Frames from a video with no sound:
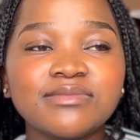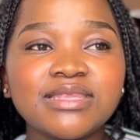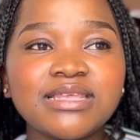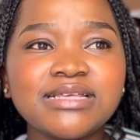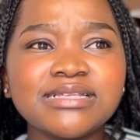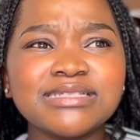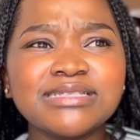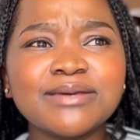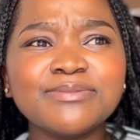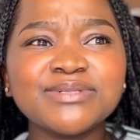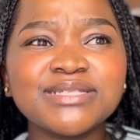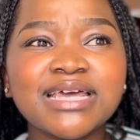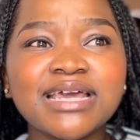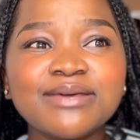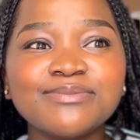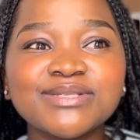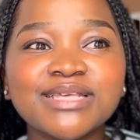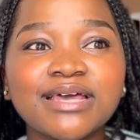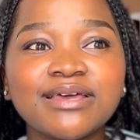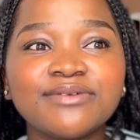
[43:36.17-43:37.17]

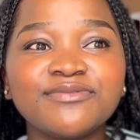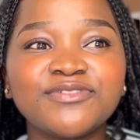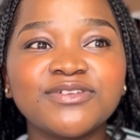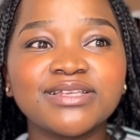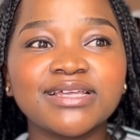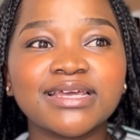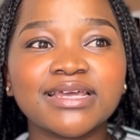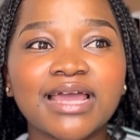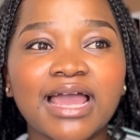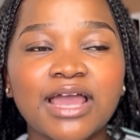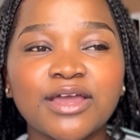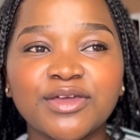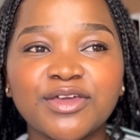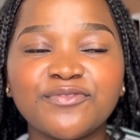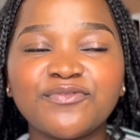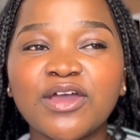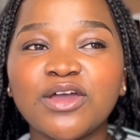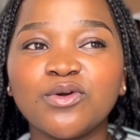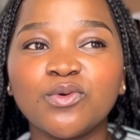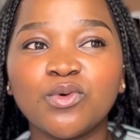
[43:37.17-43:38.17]
sometimes I feel like
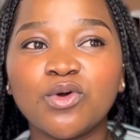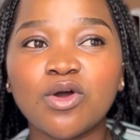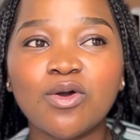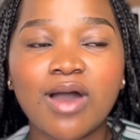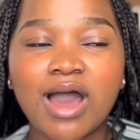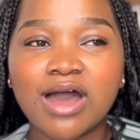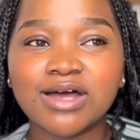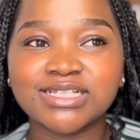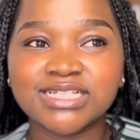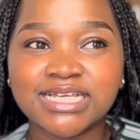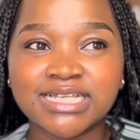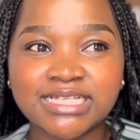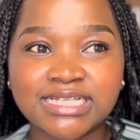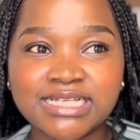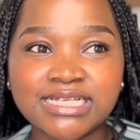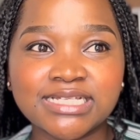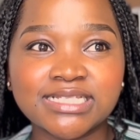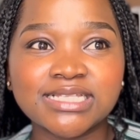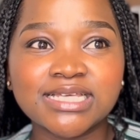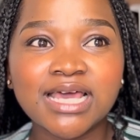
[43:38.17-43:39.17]
if I go out and
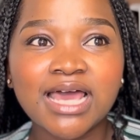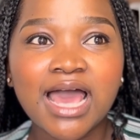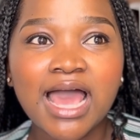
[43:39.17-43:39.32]
eat,